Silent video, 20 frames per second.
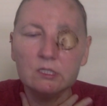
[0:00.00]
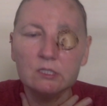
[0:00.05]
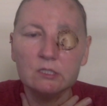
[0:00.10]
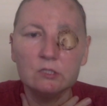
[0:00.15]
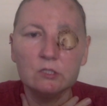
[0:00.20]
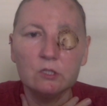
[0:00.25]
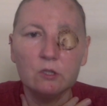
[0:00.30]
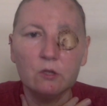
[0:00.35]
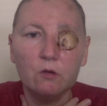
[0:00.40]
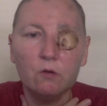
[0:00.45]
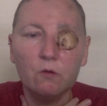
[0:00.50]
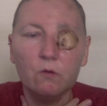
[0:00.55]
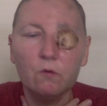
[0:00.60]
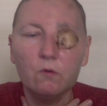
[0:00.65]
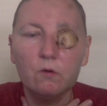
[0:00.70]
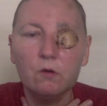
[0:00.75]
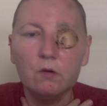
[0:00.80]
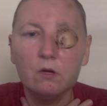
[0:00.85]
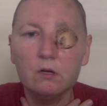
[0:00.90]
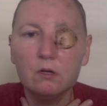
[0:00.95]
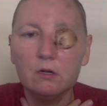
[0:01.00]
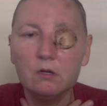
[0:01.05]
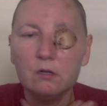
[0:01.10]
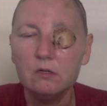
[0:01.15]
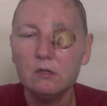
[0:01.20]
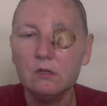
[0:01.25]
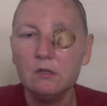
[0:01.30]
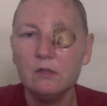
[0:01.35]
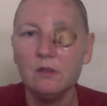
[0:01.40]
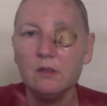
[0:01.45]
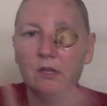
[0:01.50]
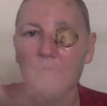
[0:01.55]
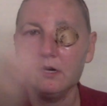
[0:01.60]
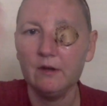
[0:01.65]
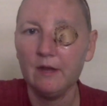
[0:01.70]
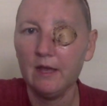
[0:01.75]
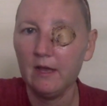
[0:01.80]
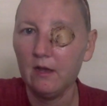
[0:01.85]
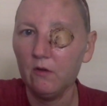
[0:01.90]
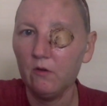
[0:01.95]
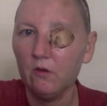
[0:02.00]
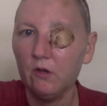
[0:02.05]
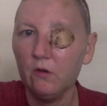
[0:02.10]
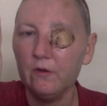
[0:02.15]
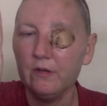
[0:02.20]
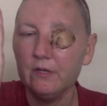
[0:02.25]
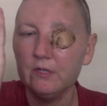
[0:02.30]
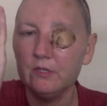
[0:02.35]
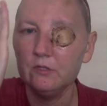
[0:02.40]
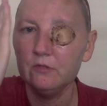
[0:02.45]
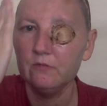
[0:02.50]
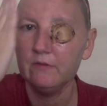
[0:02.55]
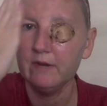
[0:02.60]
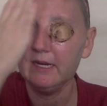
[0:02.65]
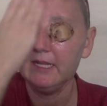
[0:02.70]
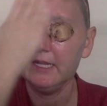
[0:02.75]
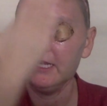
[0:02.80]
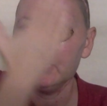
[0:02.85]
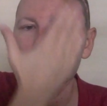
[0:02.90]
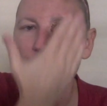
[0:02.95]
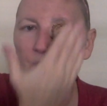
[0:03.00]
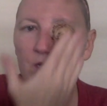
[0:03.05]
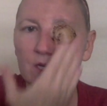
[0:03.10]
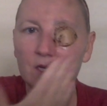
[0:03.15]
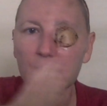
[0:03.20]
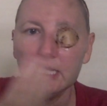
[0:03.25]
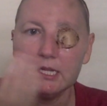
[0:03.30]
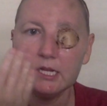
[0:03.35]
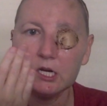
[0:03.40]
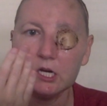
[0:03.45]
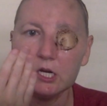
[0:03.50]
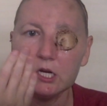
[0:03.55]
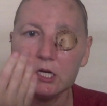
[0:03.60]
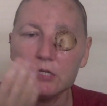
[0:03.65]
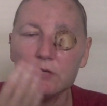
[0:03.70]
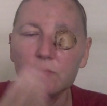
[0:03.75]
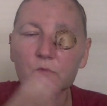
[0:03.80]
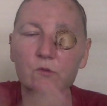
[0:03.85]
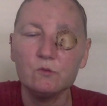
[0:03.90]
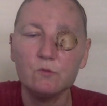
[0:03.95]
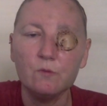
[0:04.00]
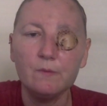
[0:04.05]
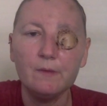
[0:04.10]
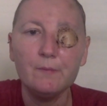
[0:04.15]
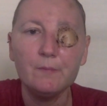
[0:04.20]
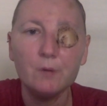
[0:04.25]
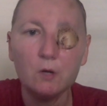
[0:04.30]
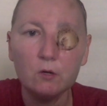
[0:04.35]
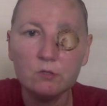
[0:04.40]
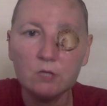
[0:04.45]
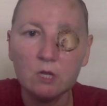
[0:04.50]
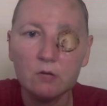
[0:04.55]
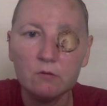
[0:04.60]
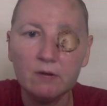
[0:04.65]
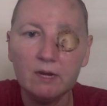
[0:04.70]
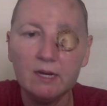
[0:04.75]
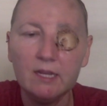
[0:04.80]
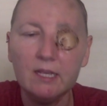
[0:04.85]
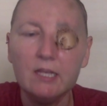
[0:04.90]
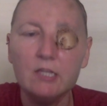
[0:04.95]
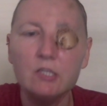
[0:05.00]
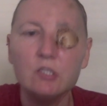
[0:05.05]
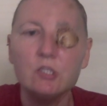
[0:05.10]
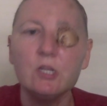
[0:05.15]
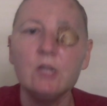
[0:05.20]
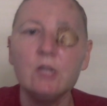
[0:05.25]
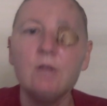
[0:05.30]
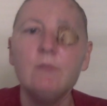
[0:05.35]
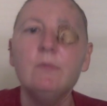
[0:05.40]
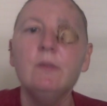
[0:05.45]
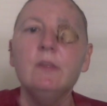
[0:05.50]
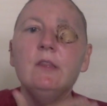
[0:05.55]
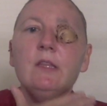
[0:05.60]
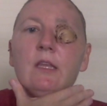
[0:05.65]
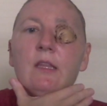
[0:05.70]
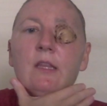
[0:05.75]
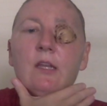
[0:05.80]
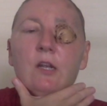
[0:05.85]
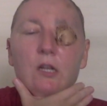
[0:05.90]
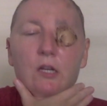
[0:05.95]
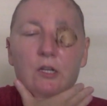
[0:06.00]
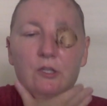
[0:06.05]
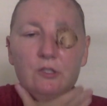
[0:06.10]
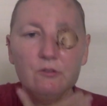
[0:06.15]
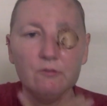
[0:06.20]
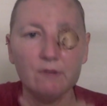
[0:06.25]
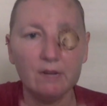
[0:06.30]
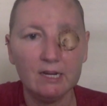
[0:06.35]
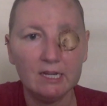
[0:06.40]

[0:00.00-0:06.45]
And so they're now going to do radiation here, which will be proton radiation, but then they're going to do